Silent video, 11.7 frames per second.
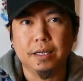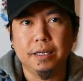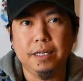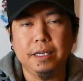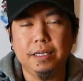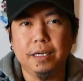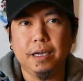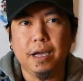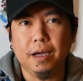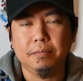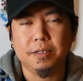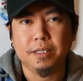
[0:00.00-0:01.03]

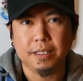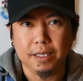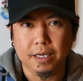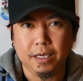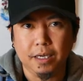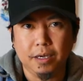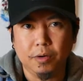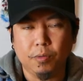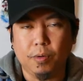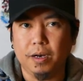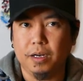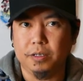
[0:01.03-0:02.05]

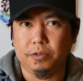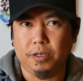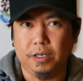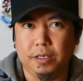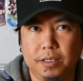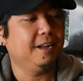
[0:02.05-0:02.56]
DMC100.